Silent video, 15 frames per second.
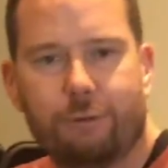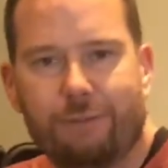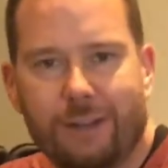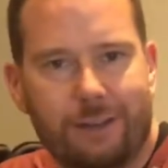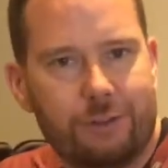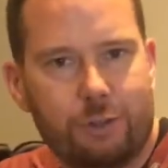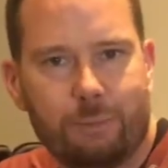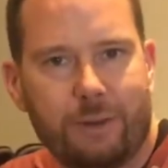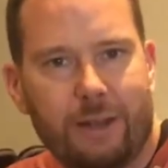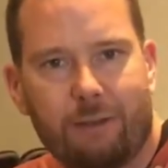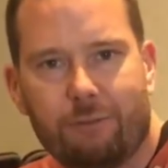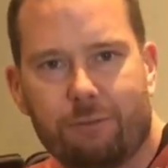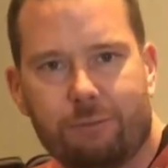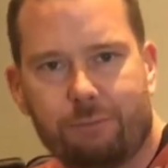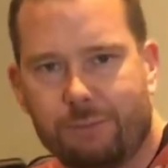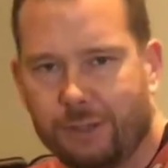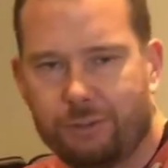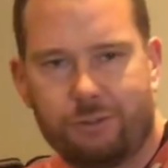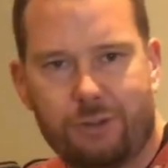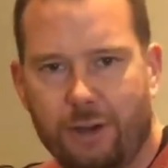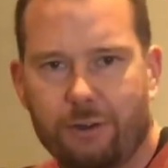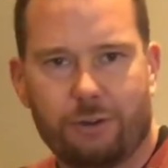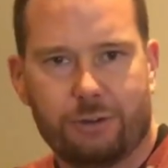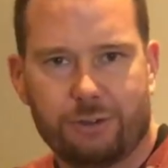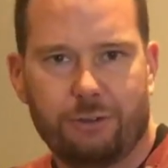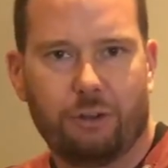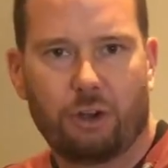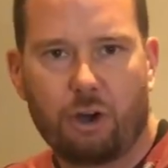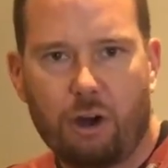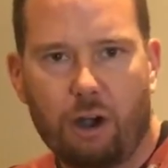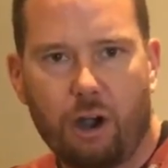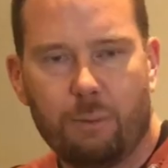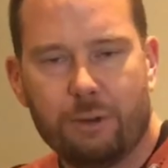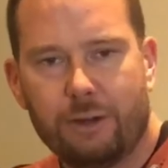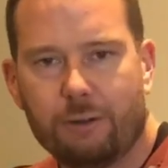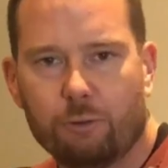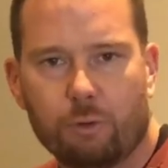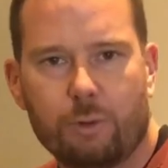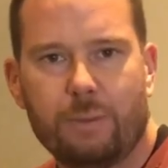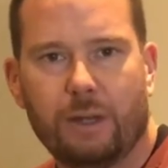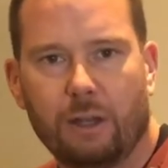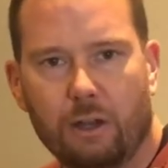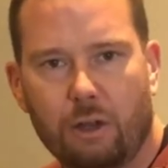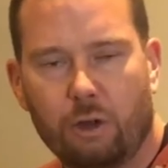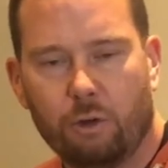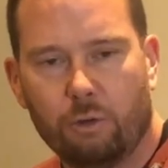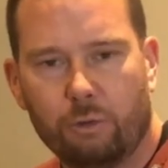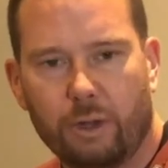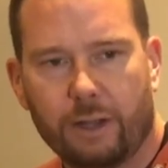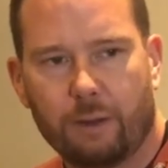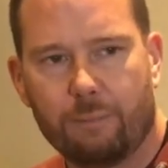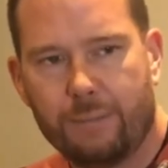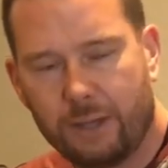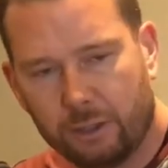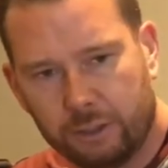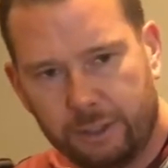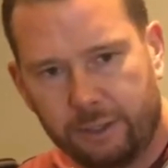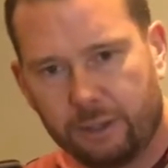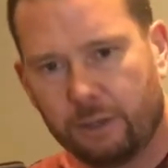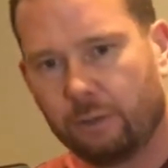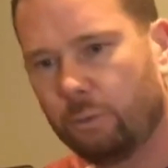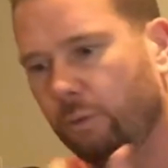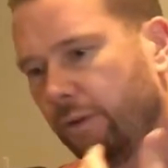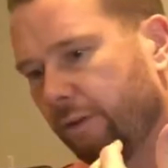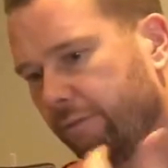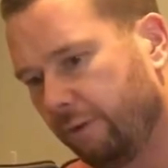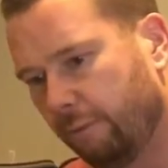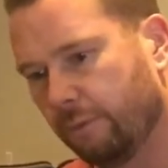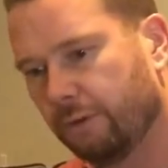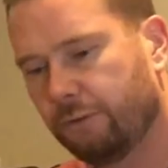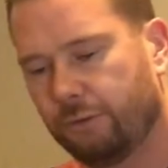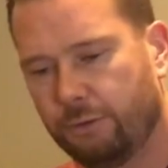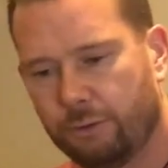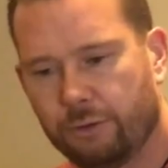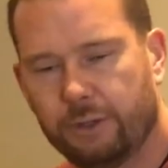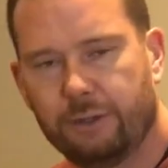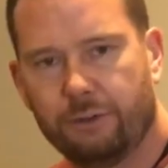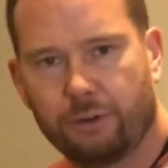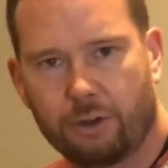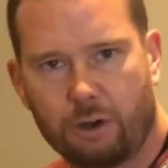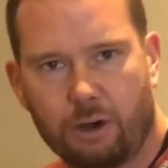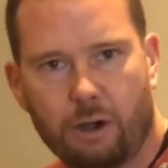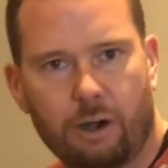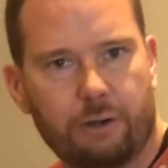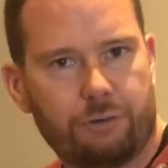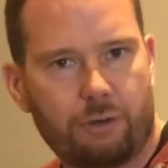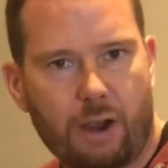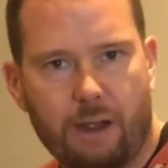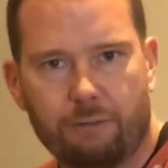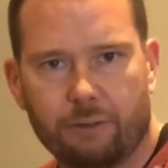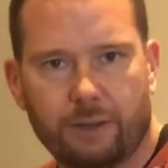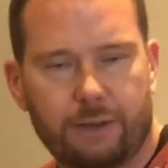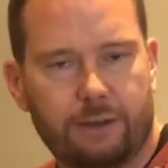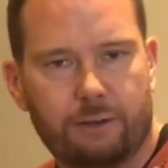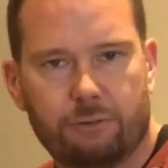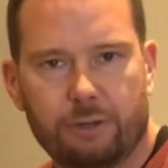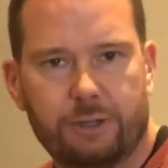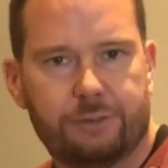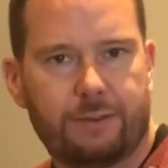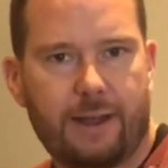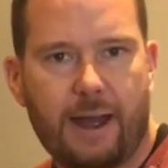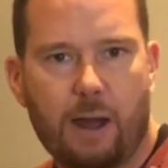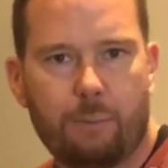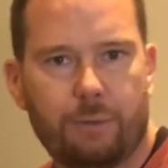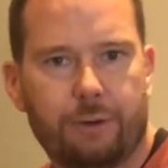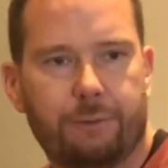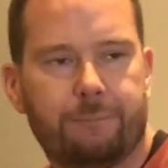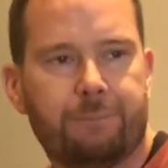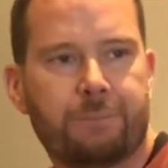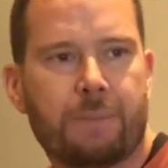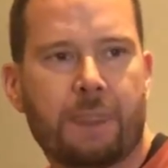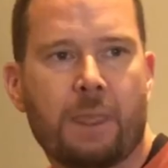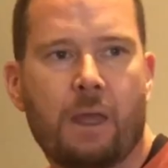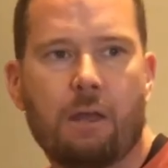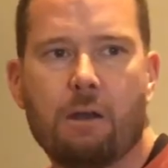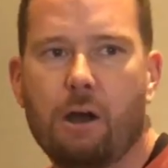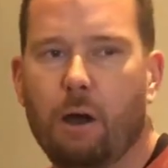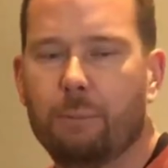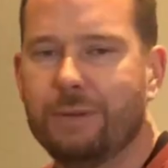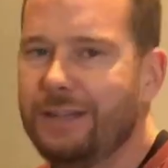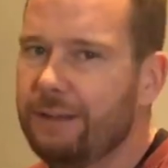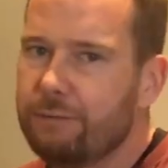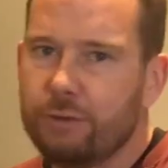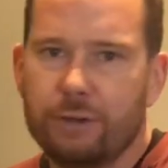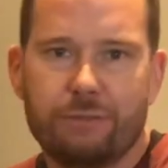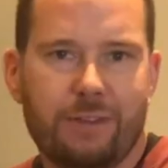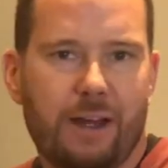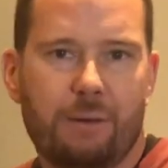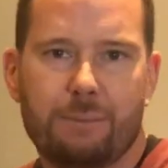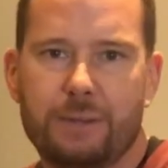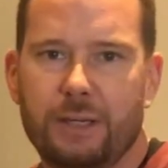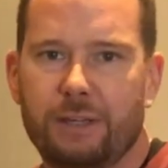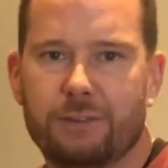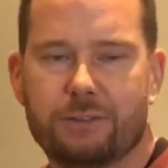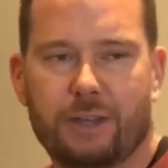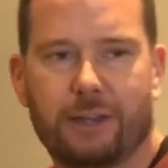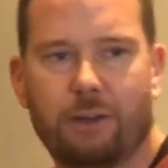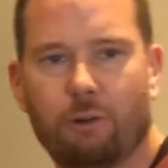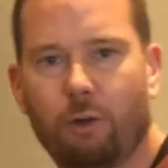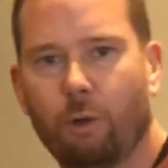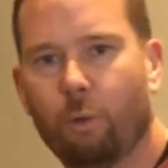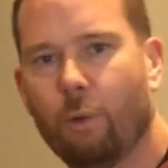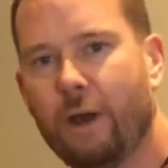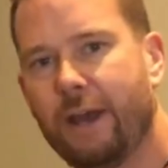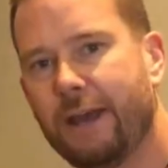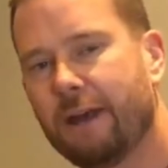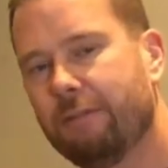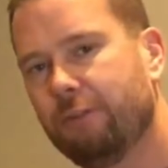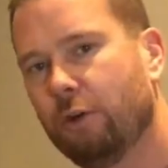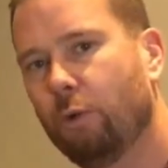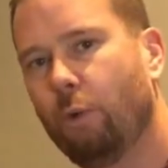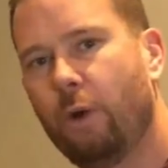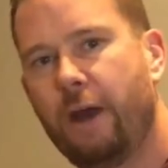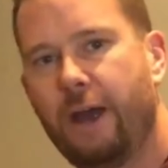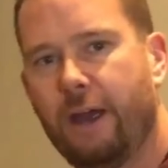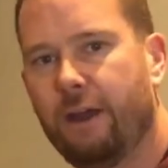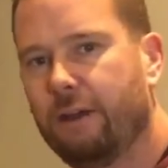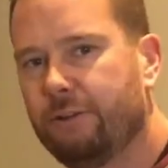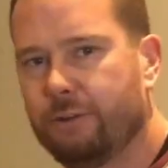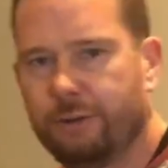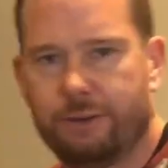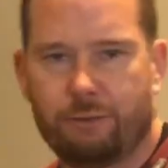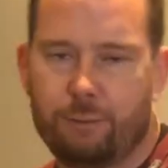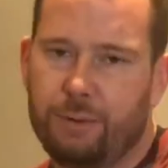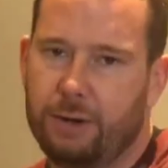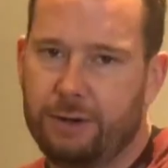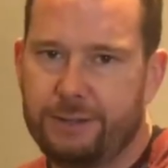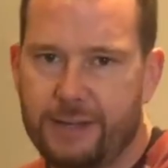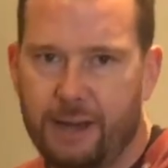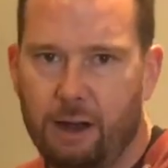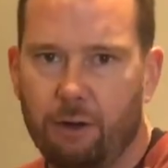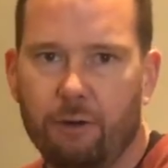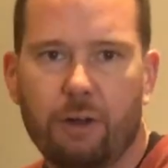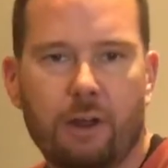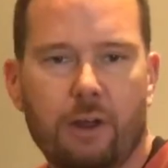events, you may have mixed genders in the car, but you never want to be alone, like a male leader with a female student in the car driving. That never needs to happen. Even if that means going way out of your way to a different part of town